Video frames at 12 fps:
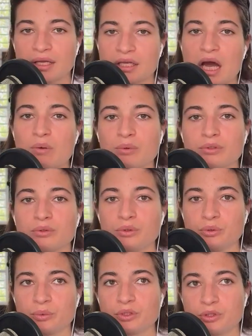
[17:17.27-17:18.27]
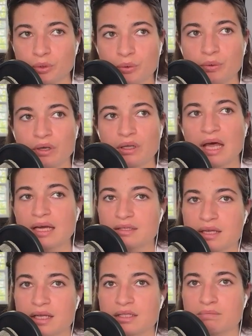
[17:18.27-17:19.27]
And how you would do a
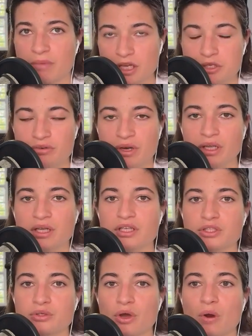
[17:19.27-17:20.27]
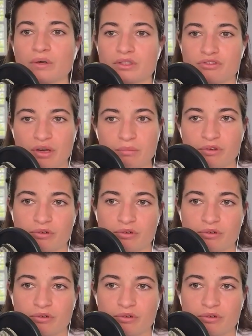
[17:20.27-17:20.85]
lactate measuring is you go on a treadmill,